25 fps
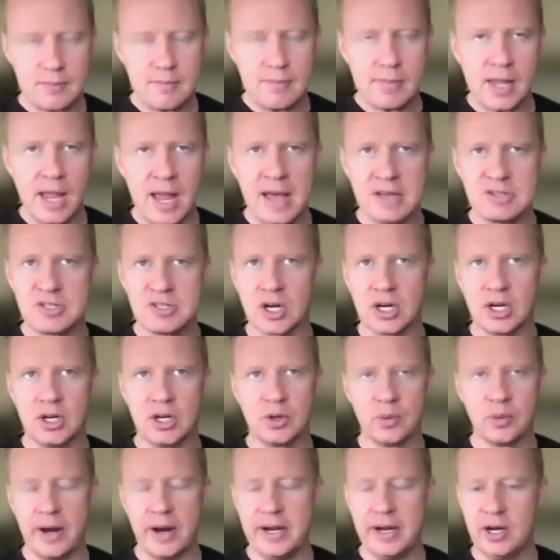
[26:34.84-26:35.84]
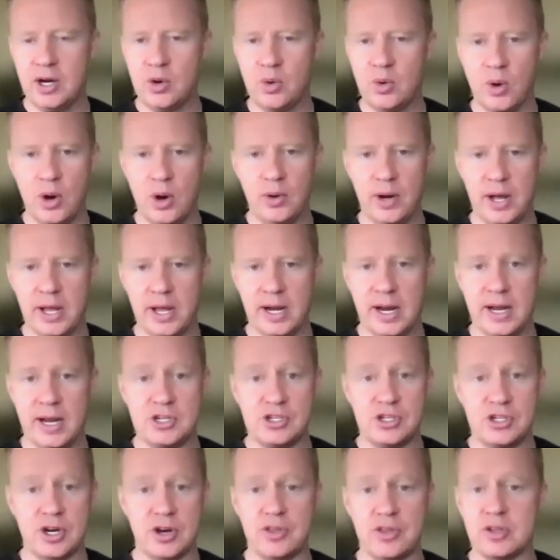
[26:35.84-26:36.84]
has a great quote, and I
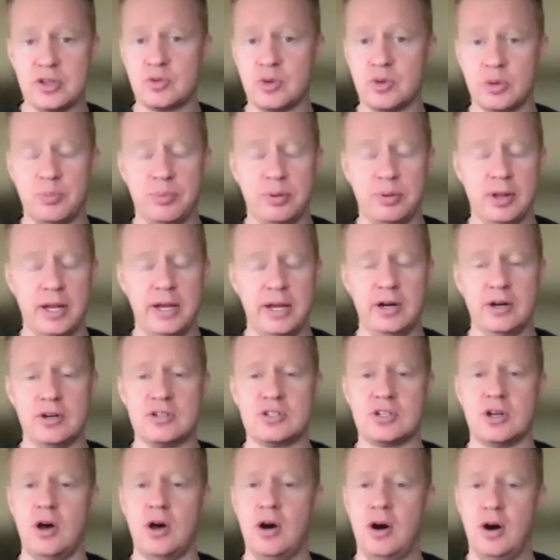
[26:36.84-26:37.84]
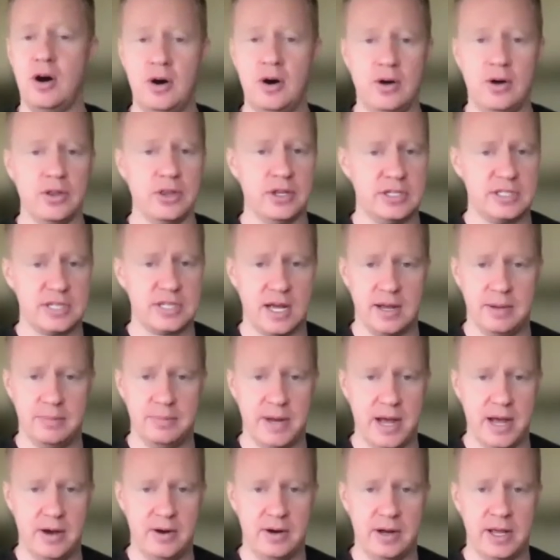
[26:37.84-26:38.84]
share this with players all the time
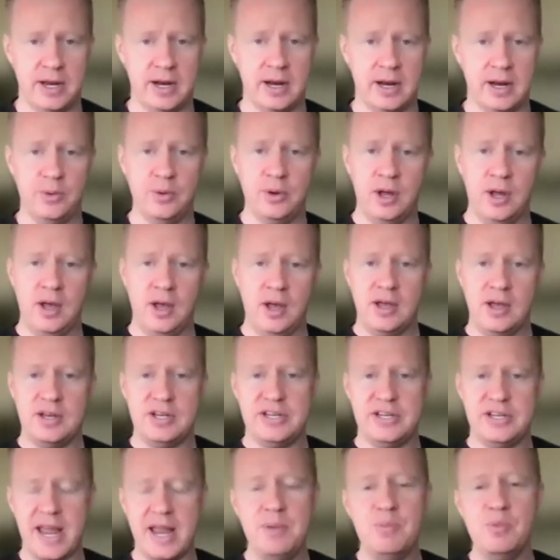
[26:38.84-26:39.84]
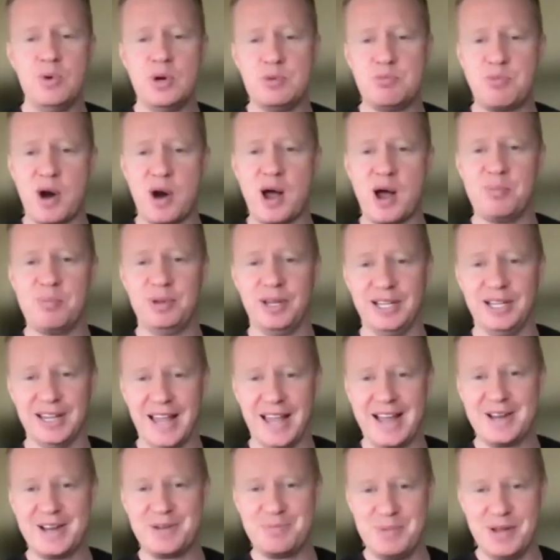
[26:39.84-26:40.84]
now. And Dame would probably
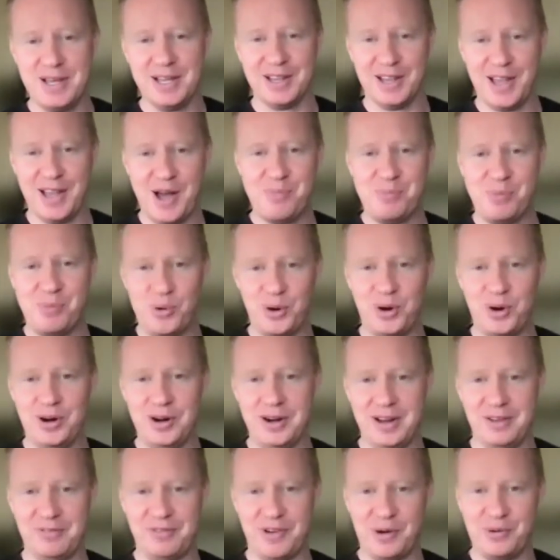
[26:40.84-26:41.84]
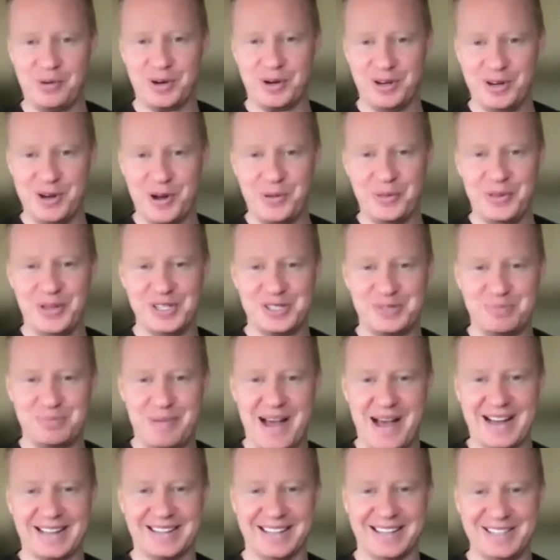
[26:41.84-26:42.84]
like me a lot more if I would have known this
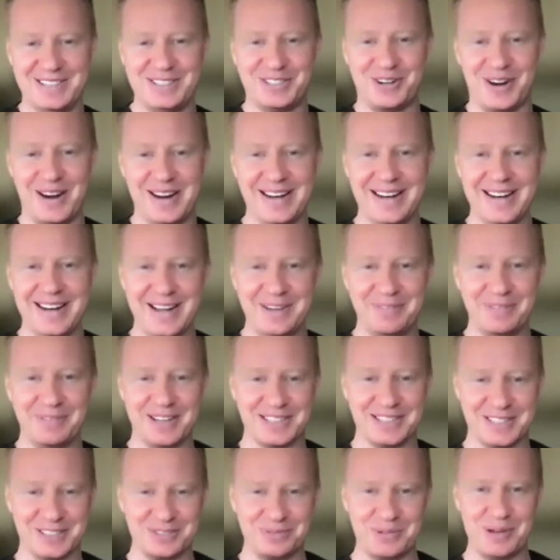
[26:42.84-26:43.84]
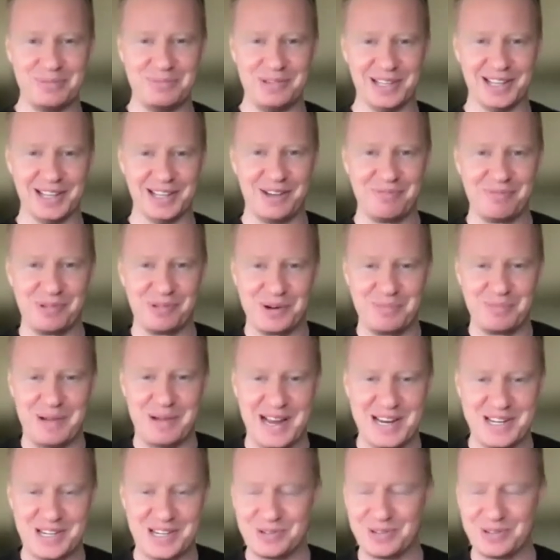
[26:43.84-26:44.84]
back then, traded him, because it's made me a lot more
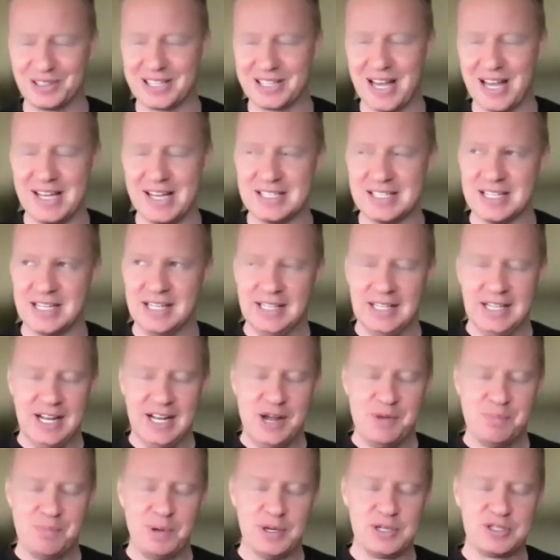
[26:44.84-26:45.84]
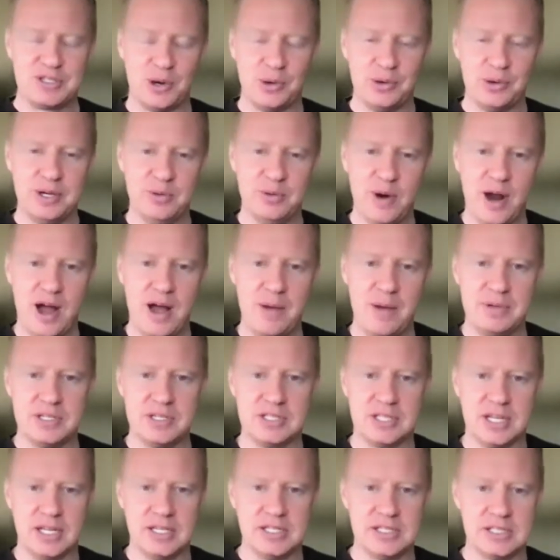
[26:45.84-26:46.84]
patient with guys. But Tony Robbins
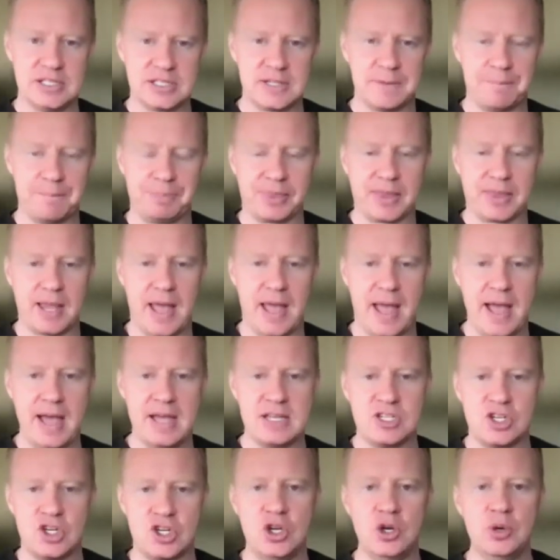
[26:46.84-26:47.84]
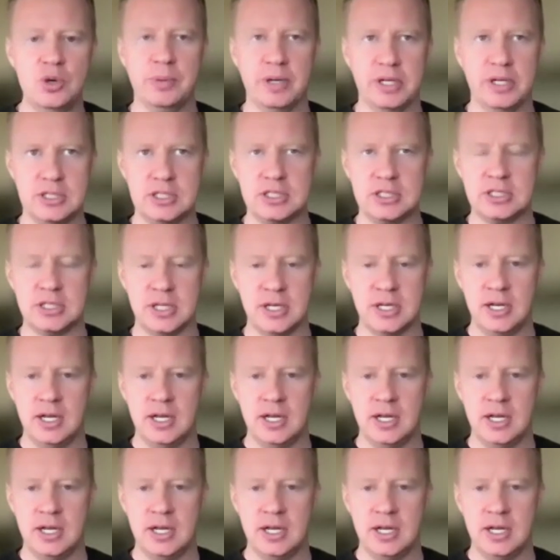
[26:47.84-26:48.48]
says, as humans,